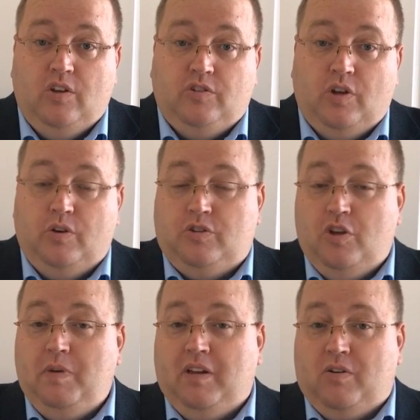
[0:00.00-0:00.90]
So
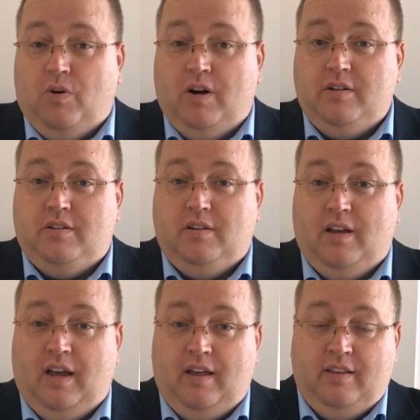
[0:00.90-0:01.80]
assuming, of course,
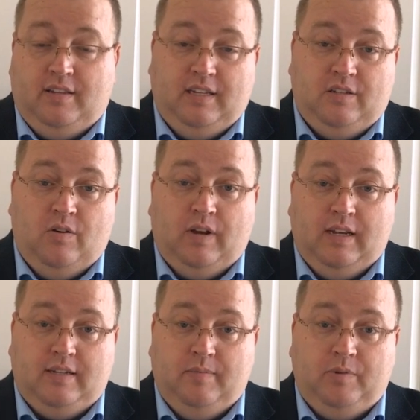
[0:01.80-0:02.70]
that these don't
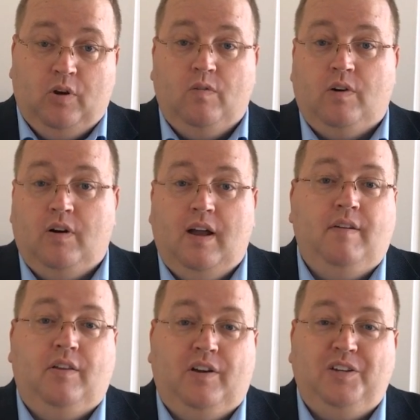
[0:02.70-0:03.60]
get tipped over or have
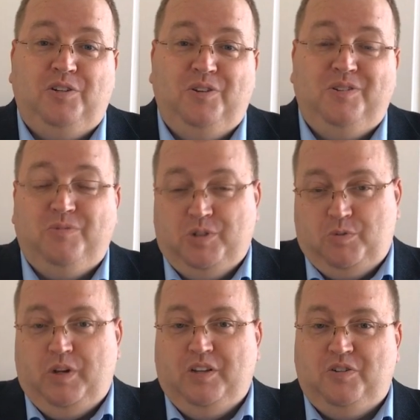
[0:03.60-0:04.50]
other issues,
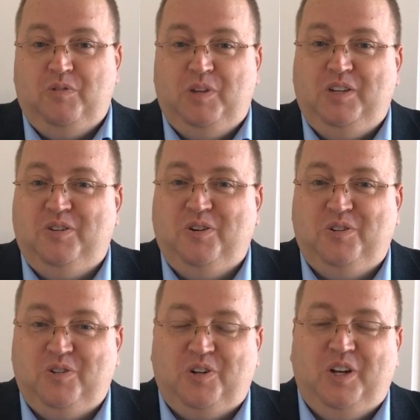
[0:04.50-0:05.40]
which we assume these
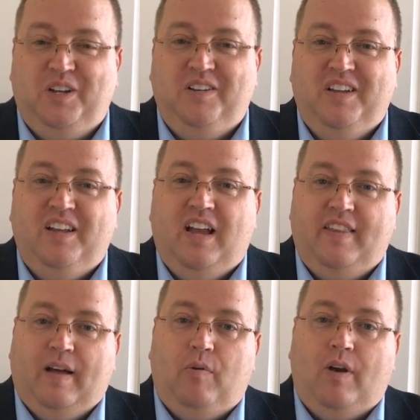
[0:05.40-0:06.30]
nurses are good,
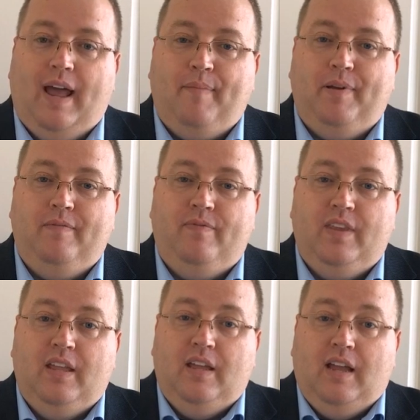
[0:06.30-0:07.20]
and that won't happen,
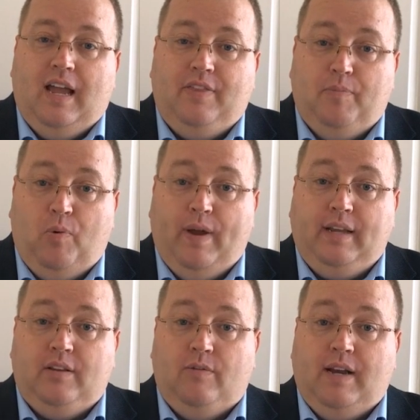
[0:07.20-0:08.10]
at the
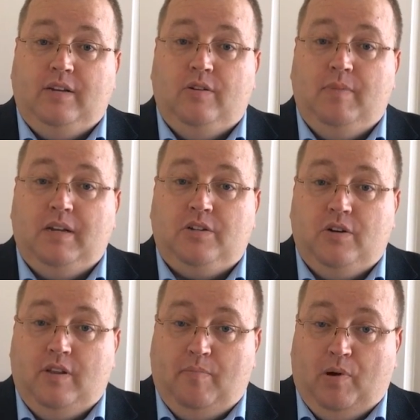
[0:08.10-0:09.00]
point they're ready to
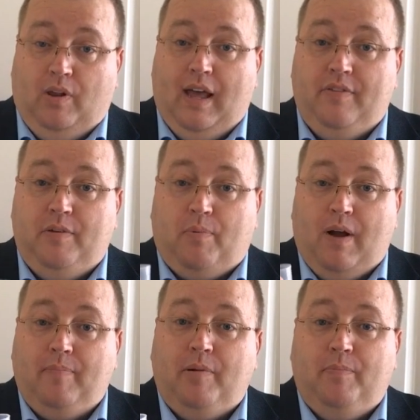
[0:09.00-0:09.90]
administer, they pull out the
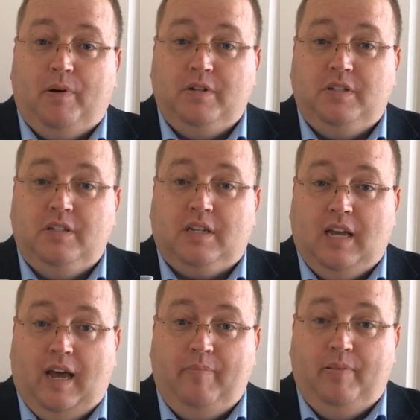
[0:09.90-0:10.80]
proper person's
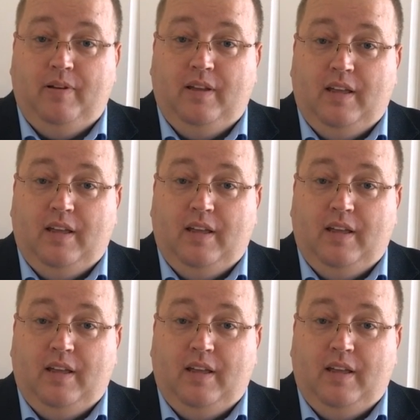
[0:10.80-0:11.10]
cup.